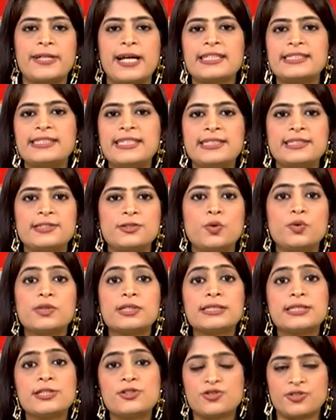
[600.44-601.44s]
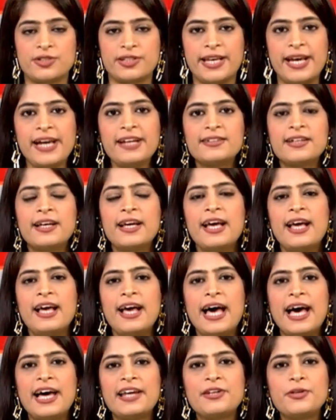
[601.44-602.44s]
but has taken no decision yet.
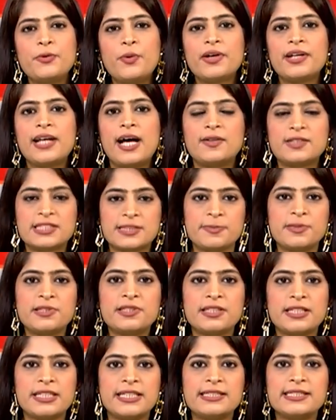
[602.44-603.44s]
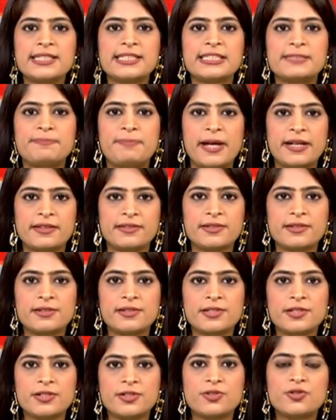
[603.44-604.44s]
And no announcement is
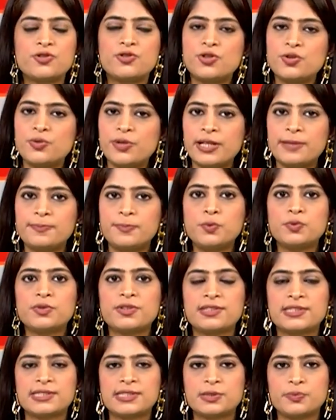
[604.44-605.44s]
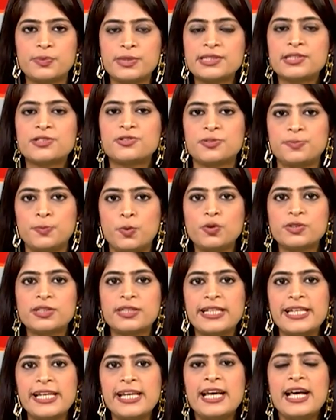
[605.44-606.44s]
expected during Putin's visit,
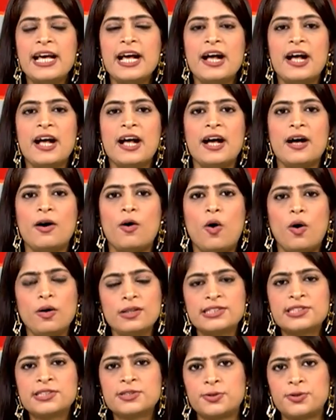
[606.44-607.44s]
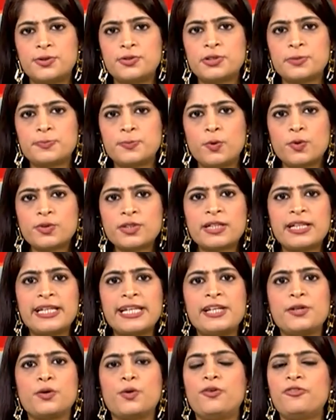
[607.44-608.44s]
reportedly. Also,
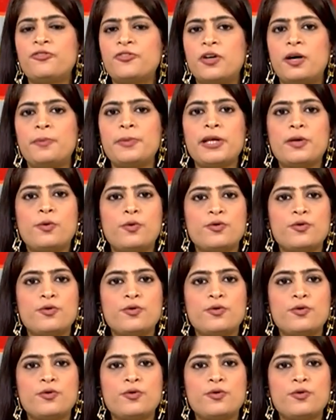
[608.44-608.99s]
reportedly, no firm